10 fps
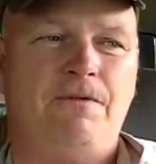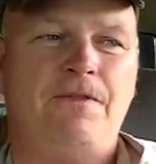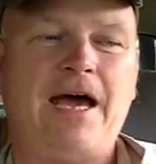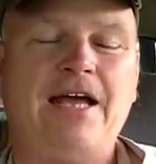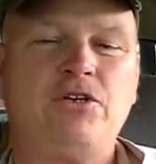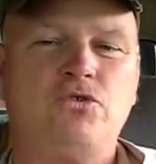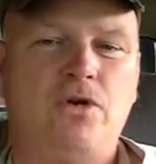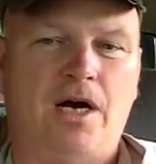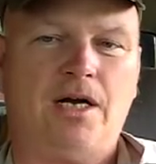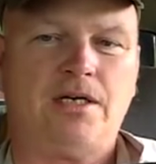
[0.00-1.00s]
That
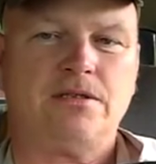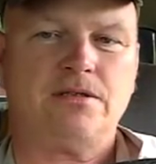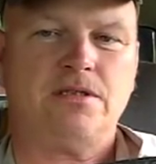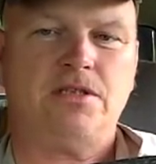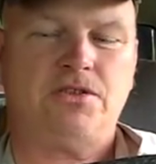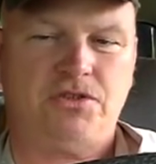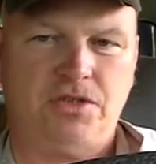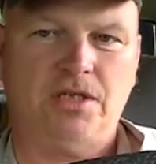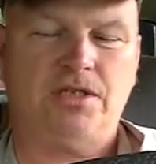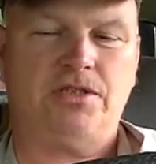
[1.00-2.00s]
truck is
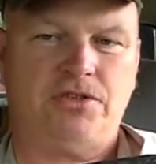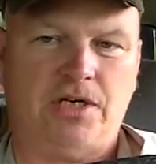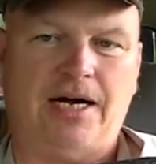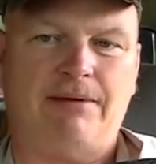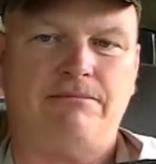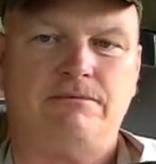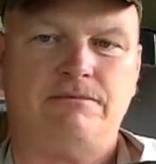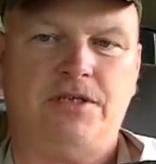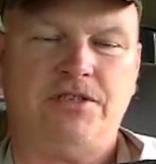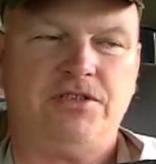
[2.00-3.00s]
still in the shop.
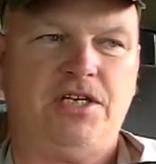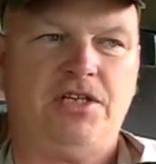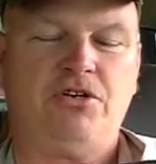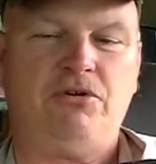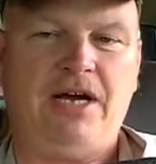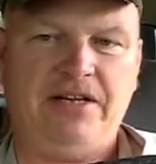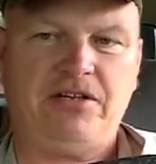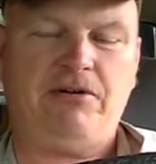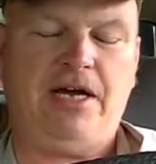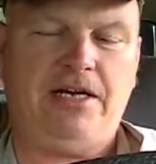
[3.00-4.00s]
I just had to crank. The
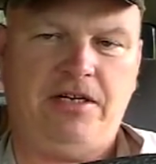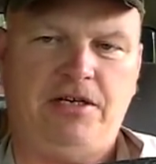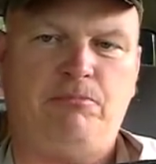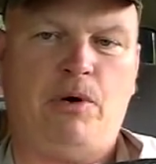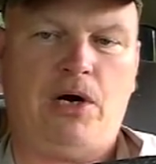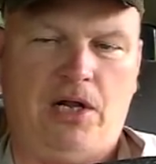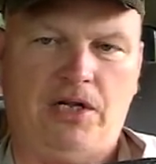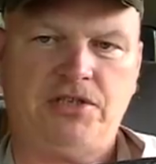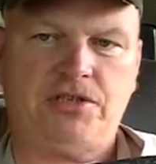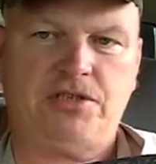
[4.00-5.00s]
crank need
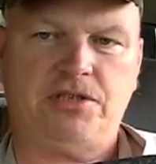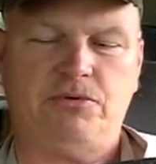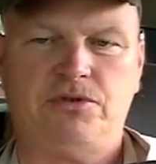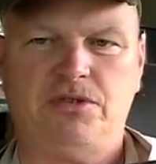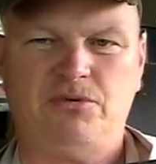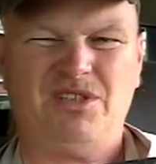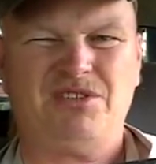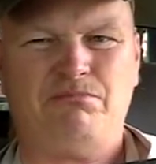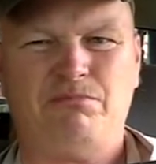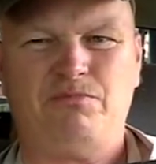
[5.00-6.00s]
polished, because it
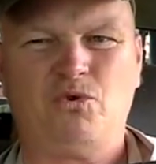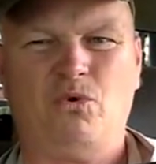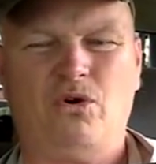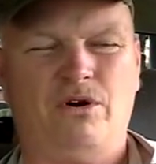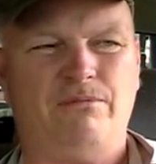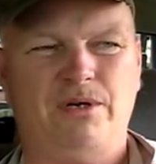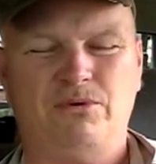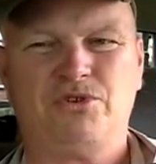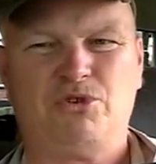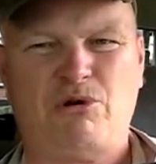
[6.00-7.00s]
wasn't scored, but it
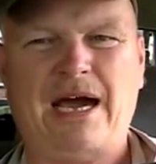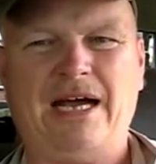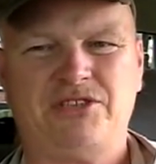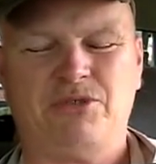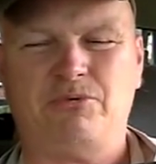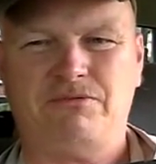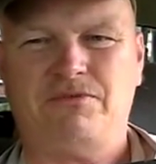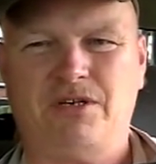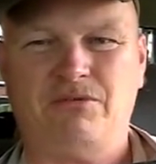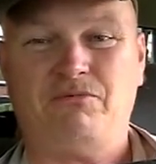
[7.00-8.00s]
was scratched. So we
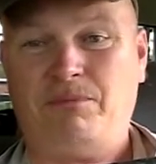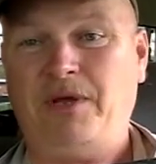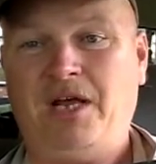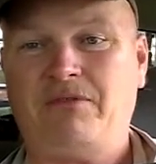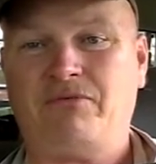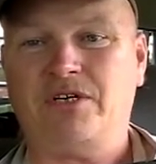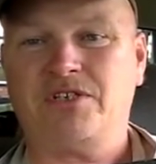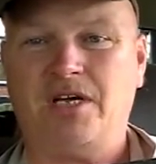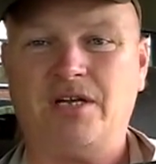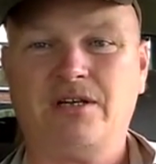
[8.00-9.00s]
figured, from the
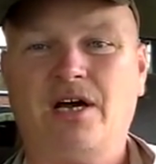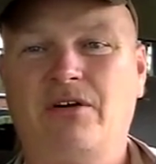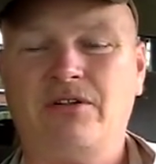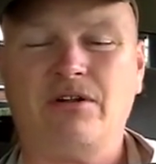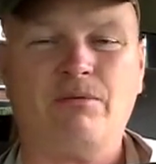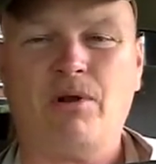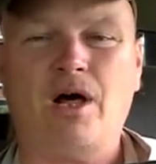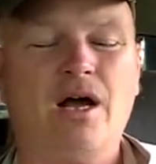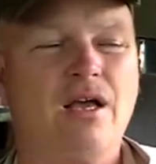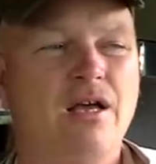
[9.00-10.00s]
antifreeze getting down into the block.